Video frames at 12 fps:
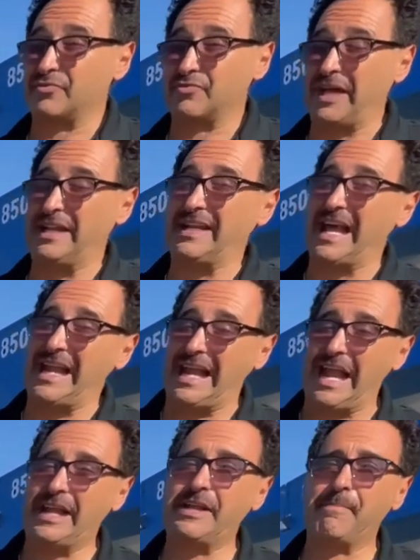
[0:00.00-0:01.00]
rated at
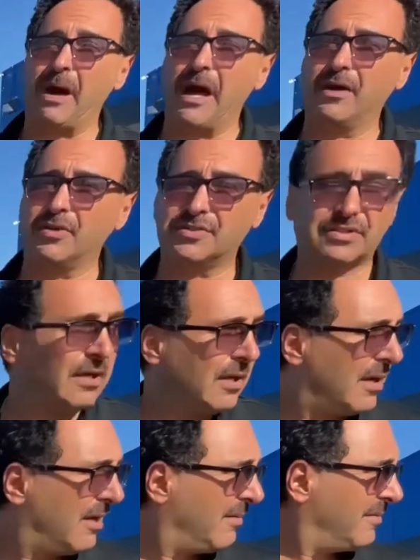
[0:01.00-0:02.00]
80
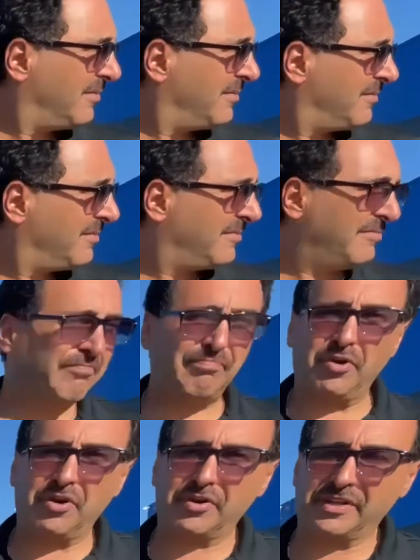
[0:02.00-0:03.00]
miles
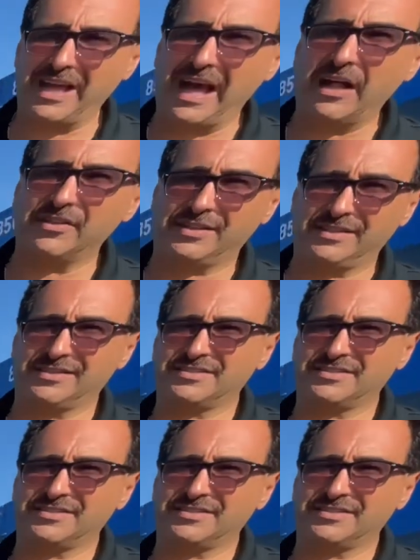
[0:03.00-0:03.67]
per gallon.